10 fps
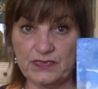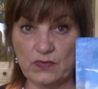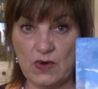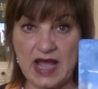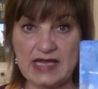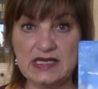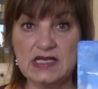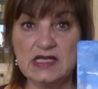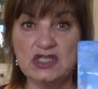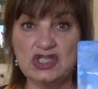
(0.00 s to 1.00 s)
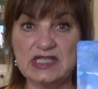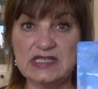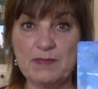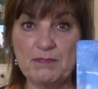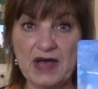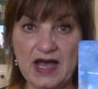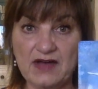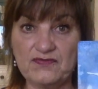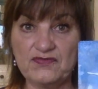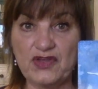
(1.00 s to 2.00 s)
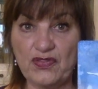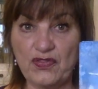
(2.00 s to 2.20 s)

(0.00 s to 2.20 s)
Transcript: right? She's above the